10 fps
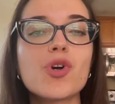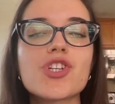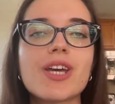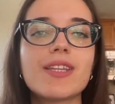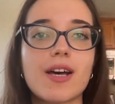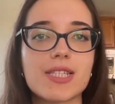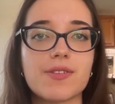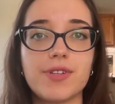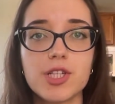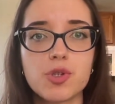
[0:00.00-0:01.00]
Watch
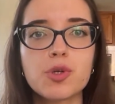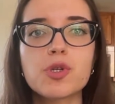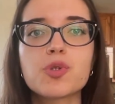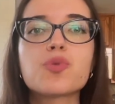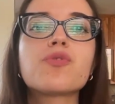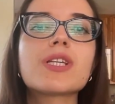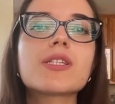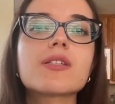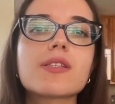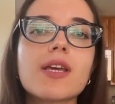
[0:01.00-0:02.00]
another video to
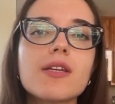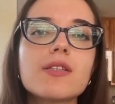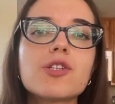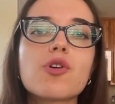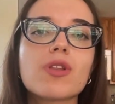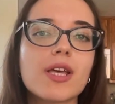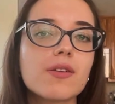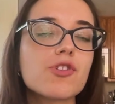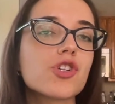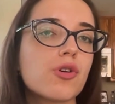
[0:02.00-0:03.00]
facilitate your language